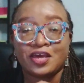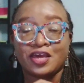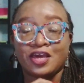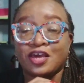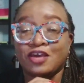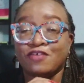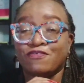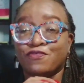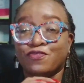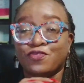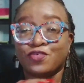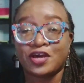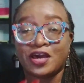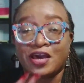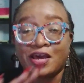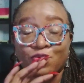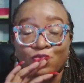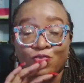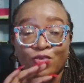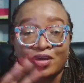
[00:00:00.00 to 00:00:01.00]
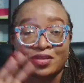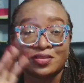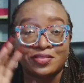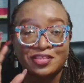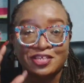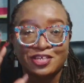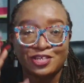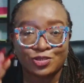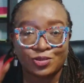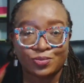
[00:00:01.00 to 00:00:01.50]
if and when
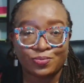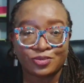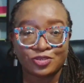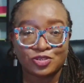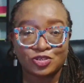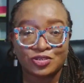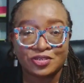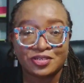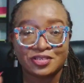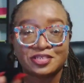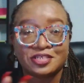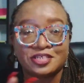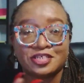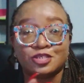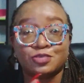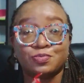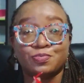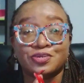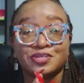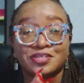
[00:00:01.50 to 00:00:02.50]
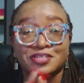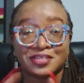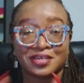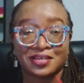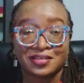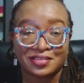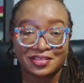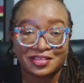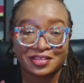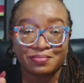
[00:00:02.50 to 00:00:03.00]
these opportunities
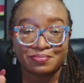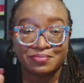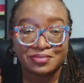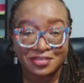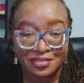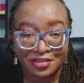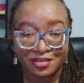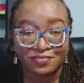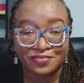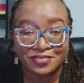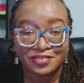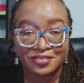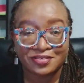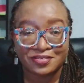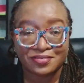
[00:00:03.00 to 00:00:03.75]
present themselves.